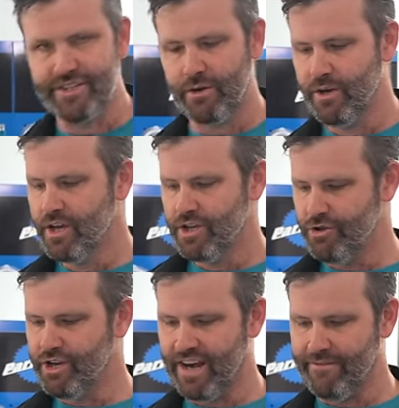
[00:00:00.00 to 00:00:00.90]
So
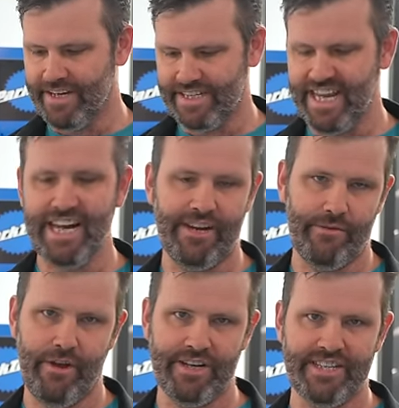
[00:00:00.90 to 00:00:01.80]
you could have exactly the
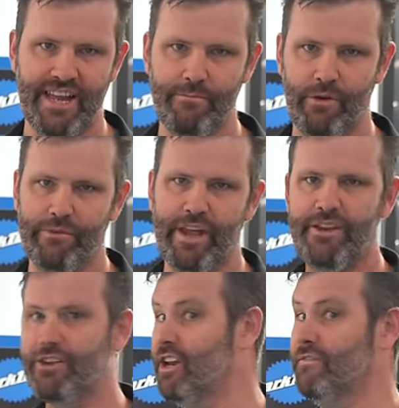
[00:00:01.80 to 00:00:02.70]
right stem on there,
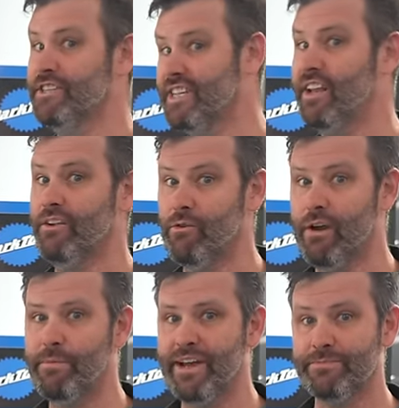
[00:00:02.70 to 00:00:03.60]
you could have your saddle in the
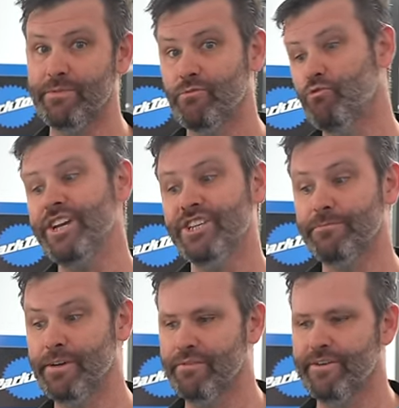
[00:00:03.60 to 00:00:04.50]
right place, but the reach has
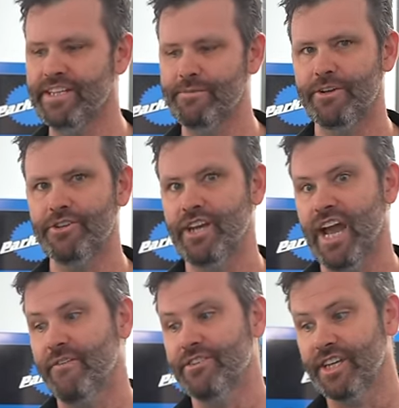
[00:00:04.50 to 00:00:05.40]
been affected because you're
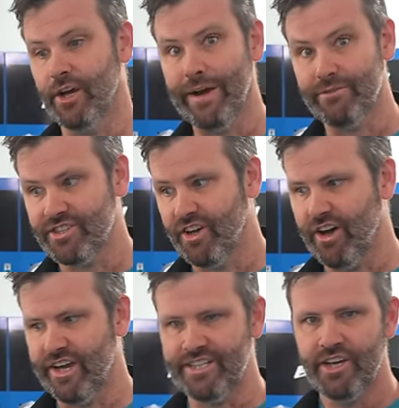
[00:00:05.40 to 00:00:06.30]
having to go
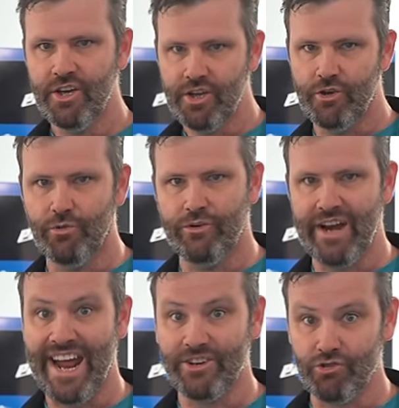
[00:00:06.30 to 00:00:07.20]
outside your
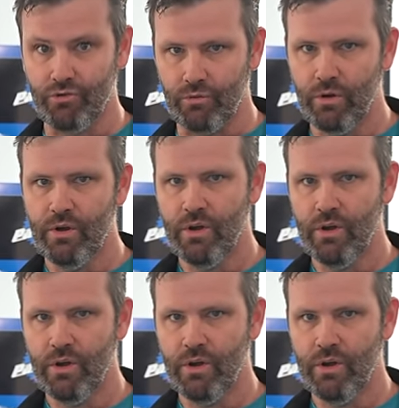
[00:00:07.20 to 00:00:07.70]
natural